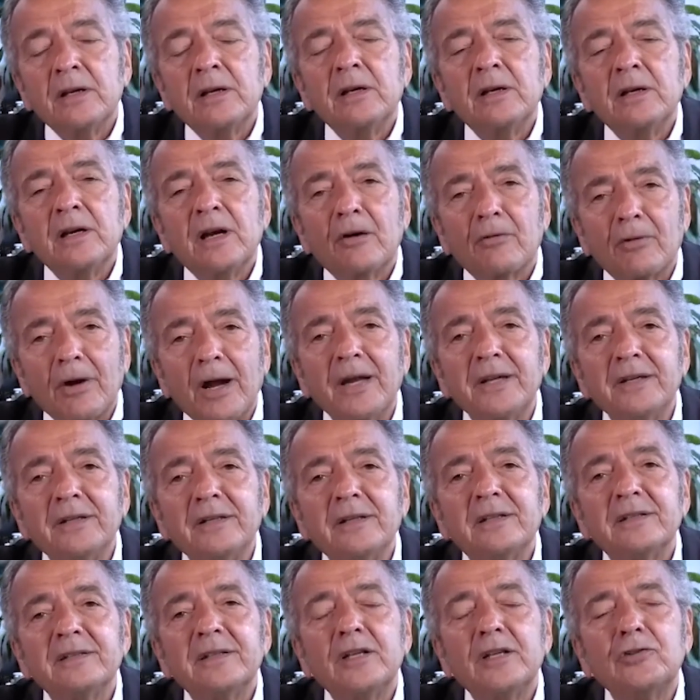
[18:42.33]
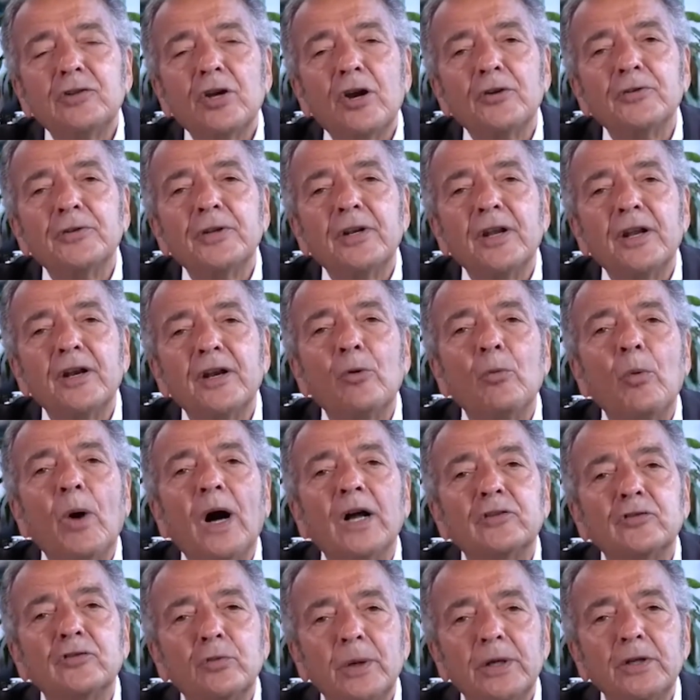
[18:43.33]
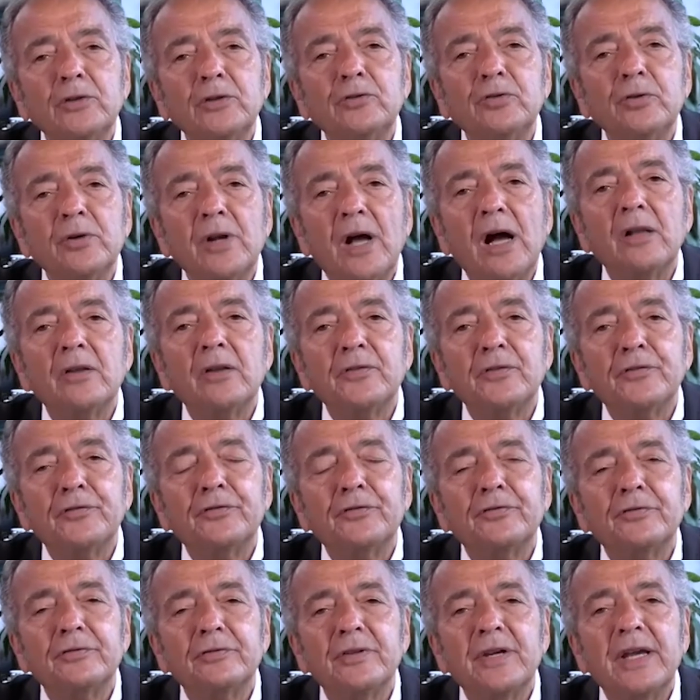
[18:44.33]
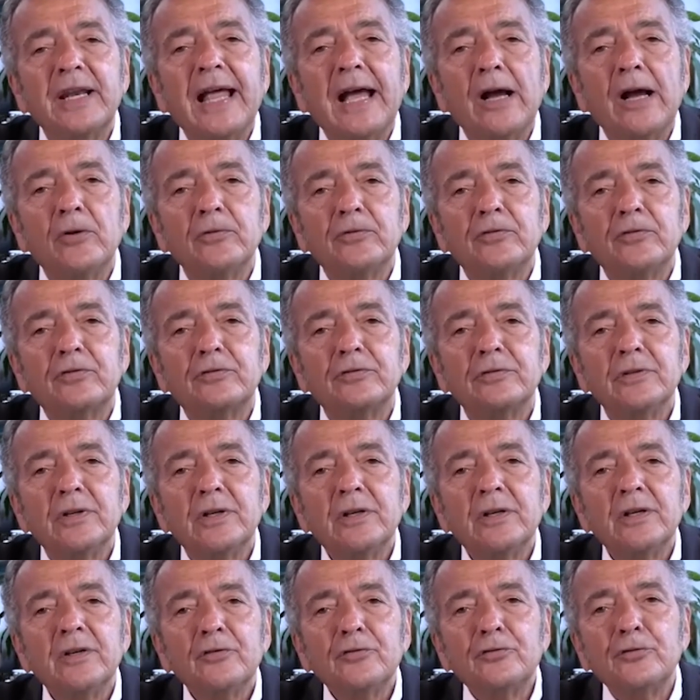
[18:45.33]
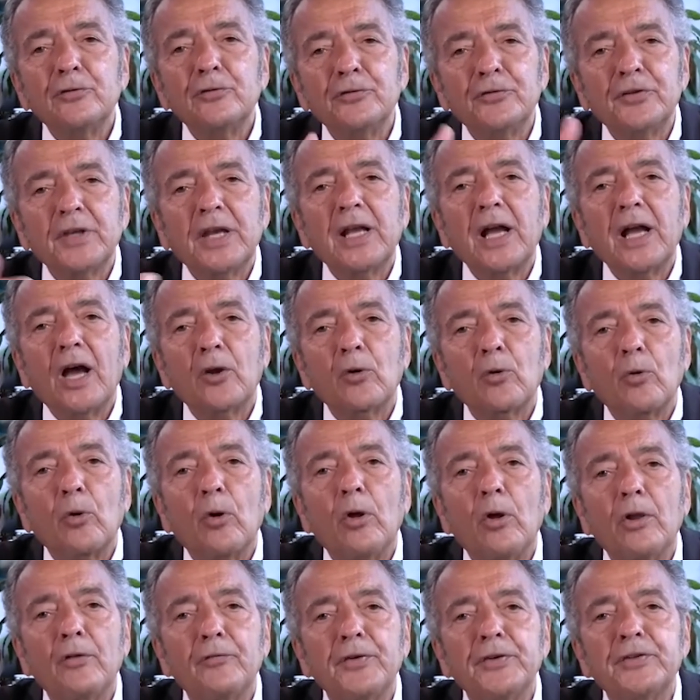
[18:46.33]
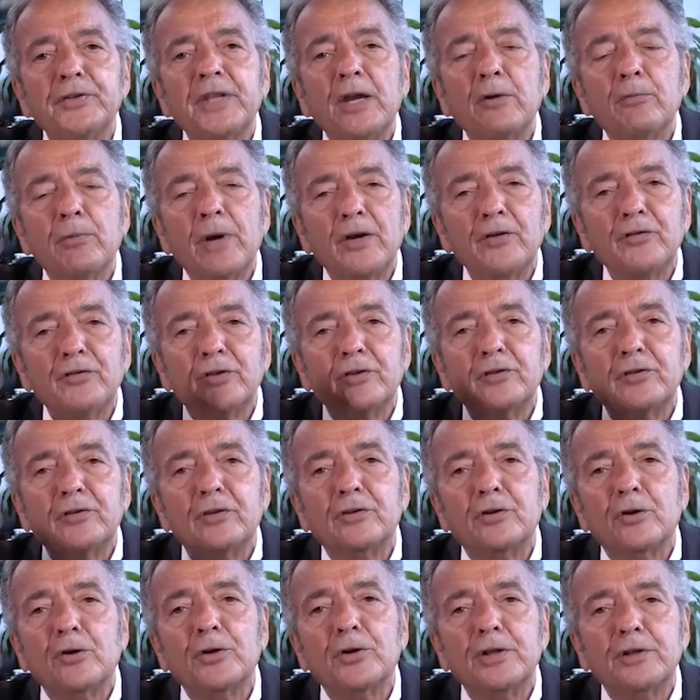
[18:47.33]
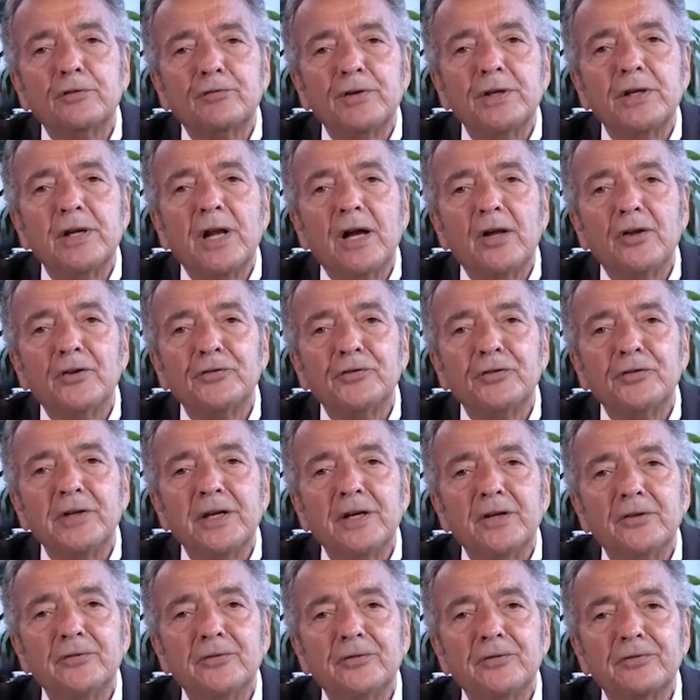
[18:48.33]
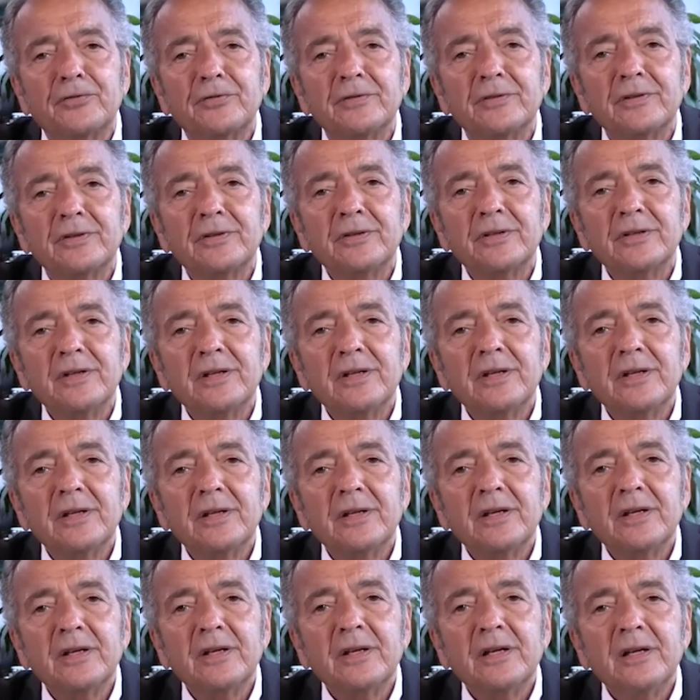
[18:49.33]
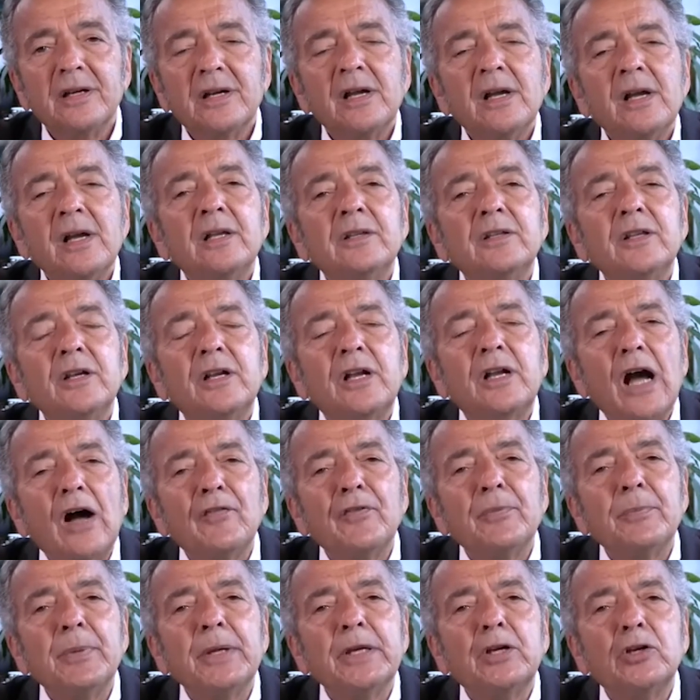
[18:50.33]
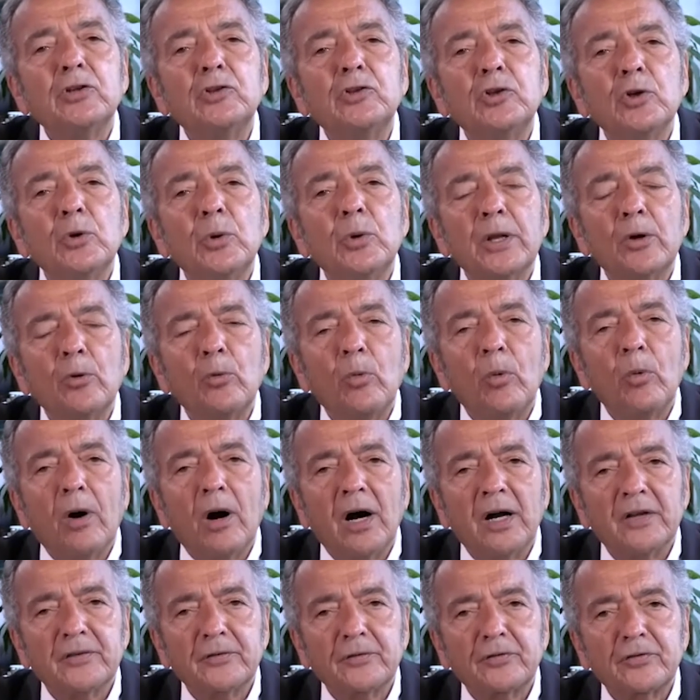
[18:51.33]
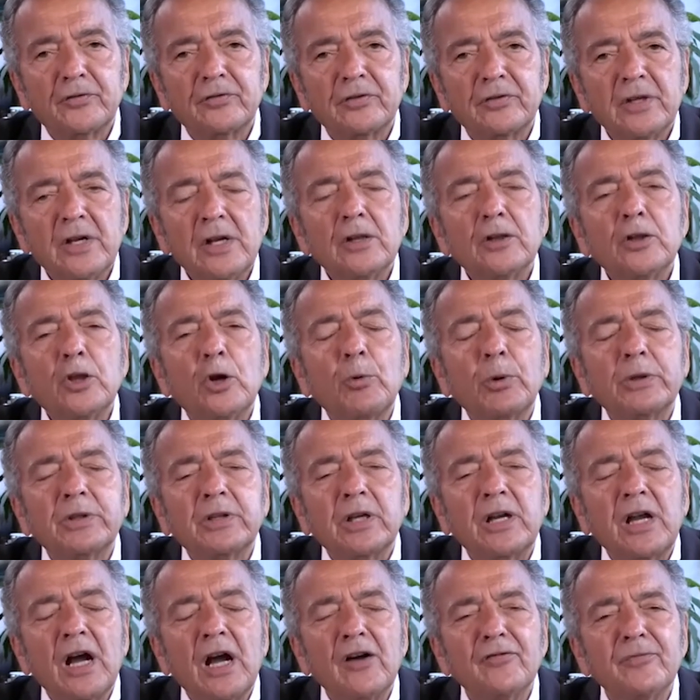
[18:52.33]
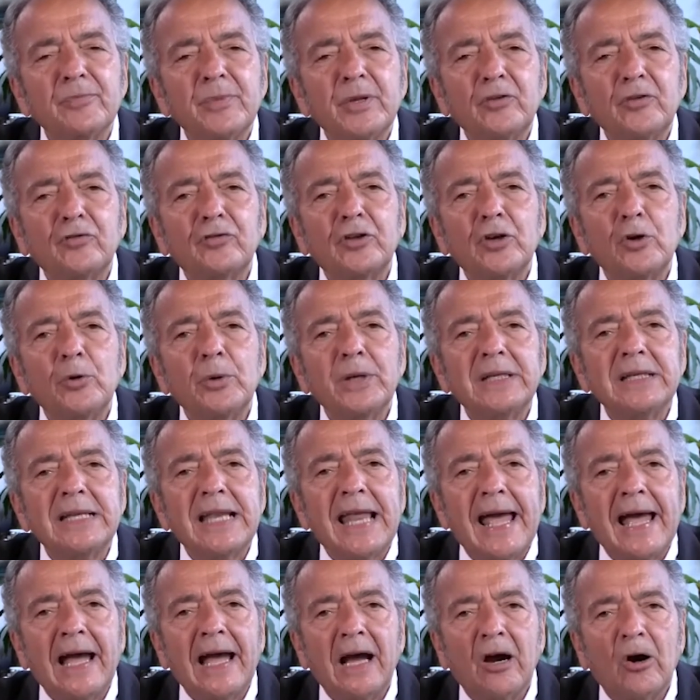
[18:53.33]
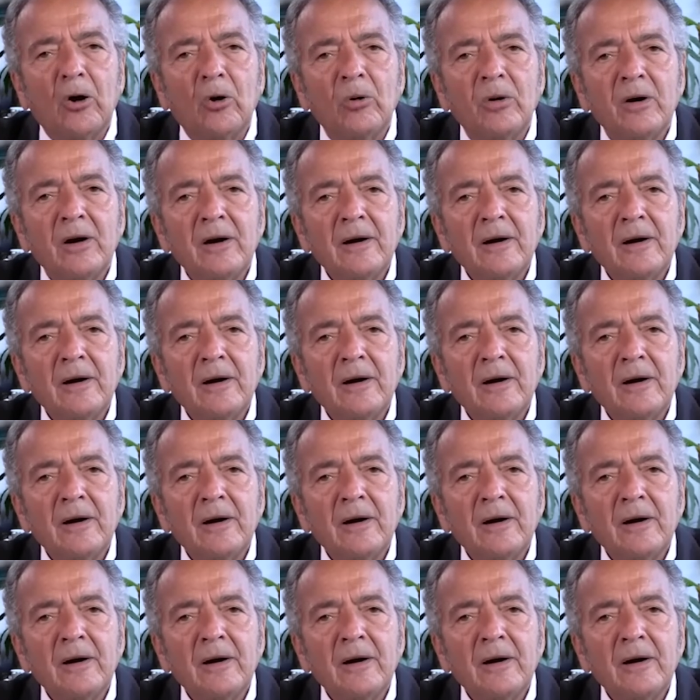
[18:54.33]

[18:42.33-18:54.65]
All right. They turned it in at what? $22 an ounce. As soon as they got all of it, they raised it to $33 an ounce. The government could do it at once. Look what the government's doing now.